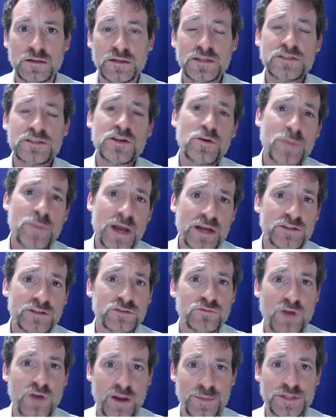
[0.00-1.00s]
Let's go back to
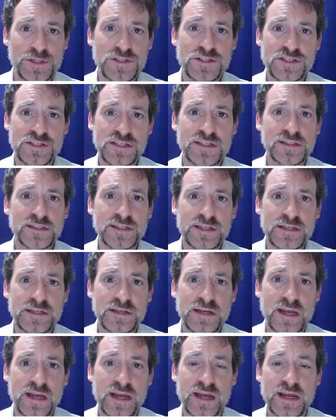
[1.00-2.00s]
Robin Seeley
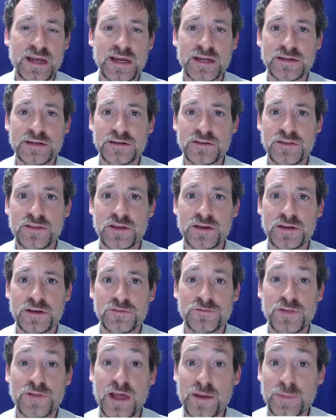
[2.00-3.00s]
and the
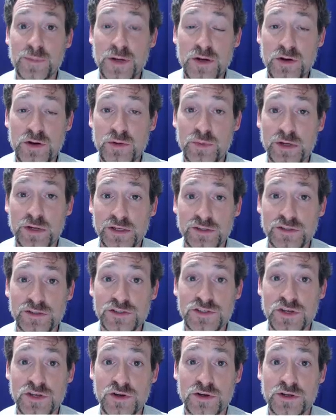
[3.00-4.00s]
flat
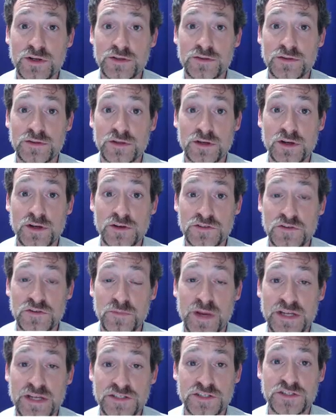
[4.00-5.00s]
periwinkles on the coast of
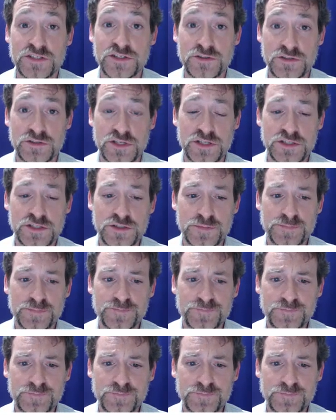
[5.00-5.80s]
Massachusetts.